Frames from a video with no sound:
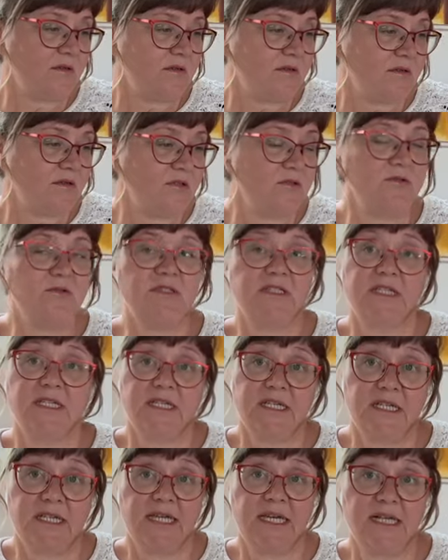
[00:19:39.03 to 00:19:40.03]

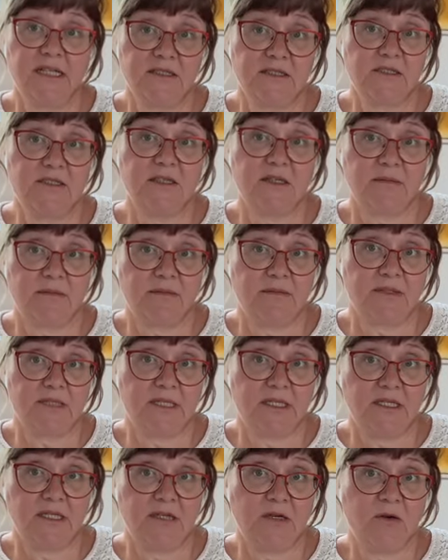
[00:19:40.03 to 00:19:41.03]
Nutiden held double.
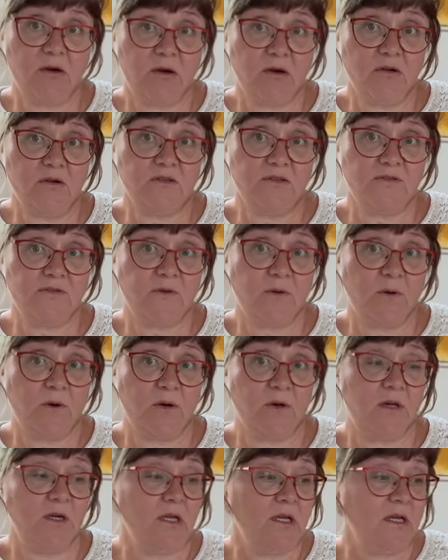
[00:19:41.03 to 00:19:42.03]
It calls
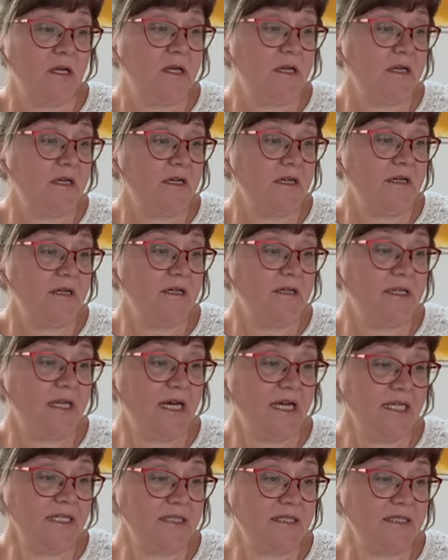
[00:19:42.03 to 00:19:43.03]
for
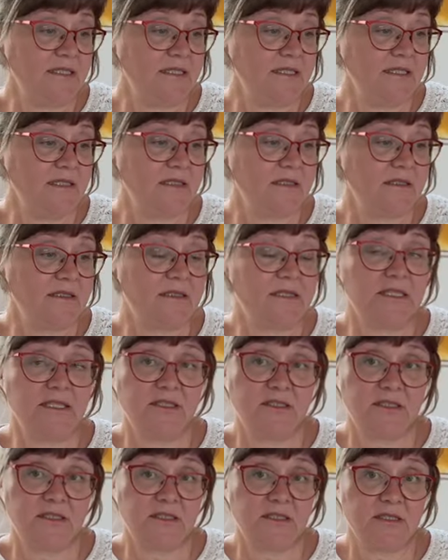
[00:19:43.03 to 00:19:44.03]
19
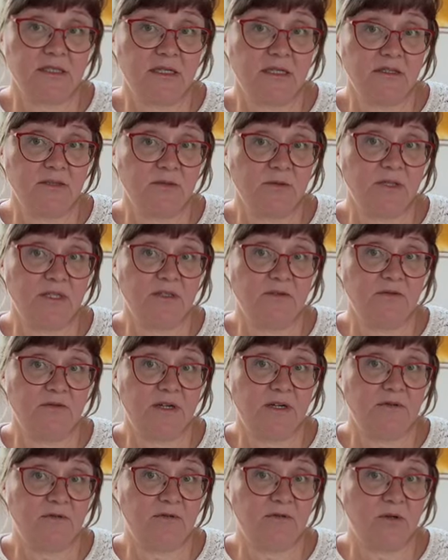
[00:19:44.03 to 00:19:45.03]
stitches and
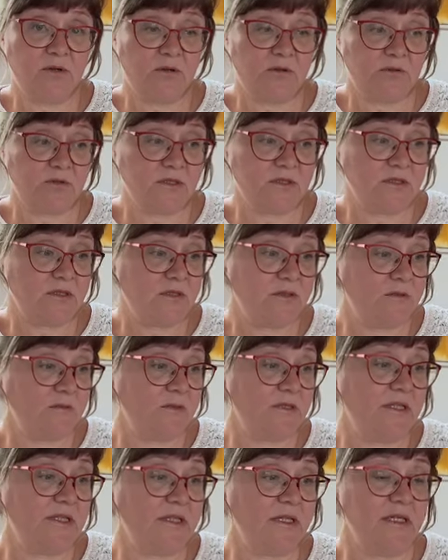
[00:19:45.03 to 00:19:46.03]
25 rows
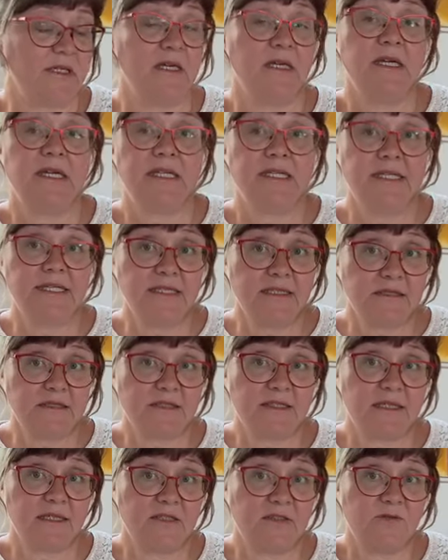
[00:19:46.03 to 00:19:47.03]
with a needle
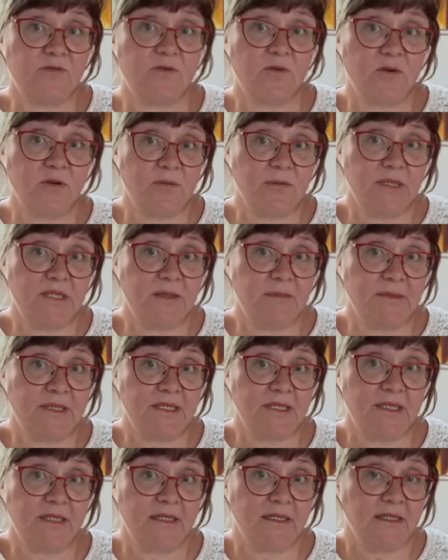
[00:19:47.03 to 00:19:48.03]
size 4
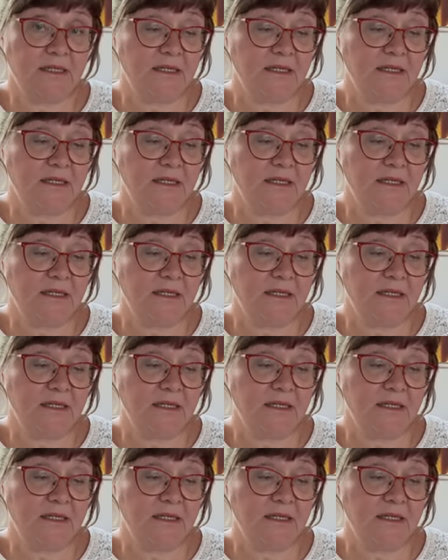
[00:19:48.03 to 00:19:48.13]
millimeter.